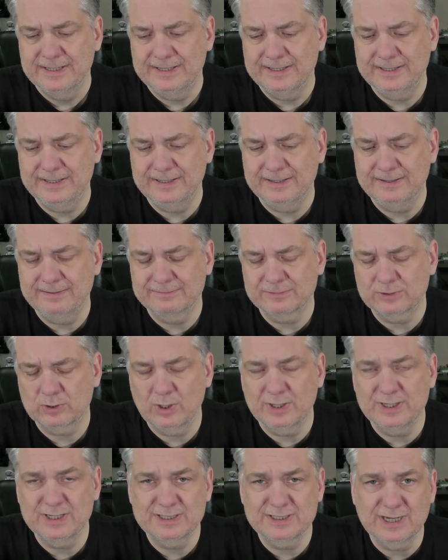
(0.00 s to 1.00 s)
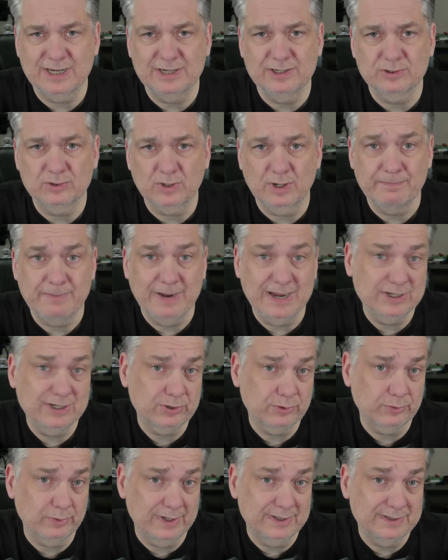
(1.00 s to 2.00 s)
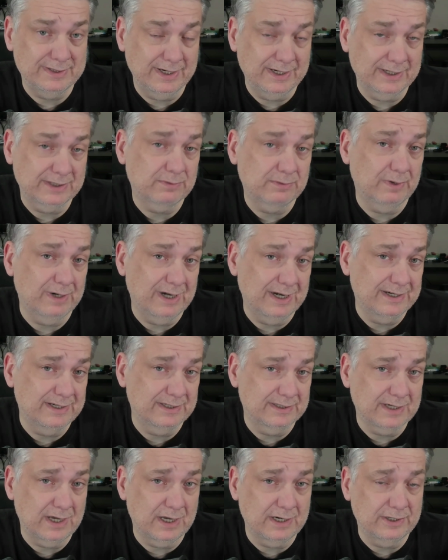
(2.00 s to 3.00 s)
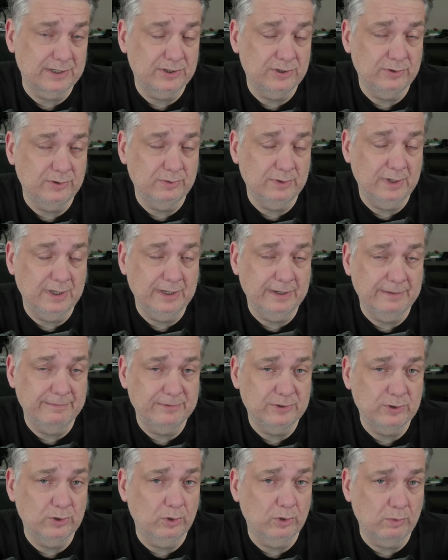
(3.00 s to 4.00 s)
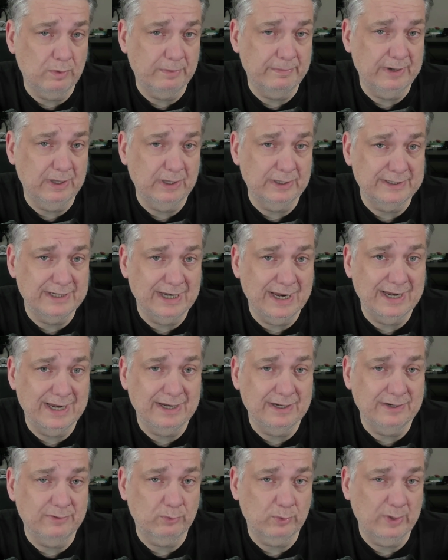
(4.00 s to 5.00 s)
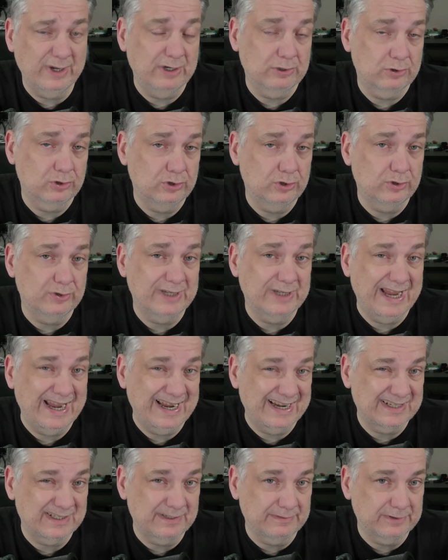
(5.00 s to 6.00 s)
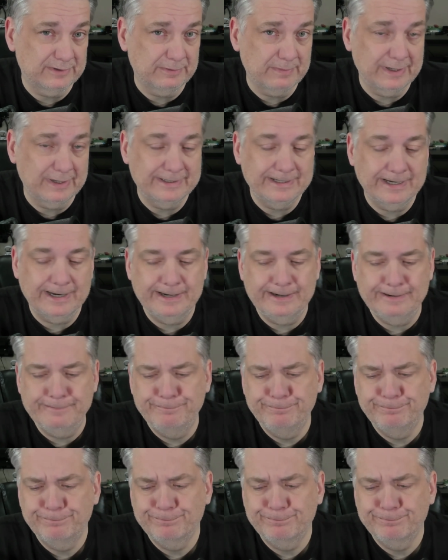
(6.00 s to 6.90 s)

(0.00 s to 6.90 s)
Um, so I decided to try pasture-raised eggs when I decided to um, do the one meal a day and reintroduce eggs into my diet.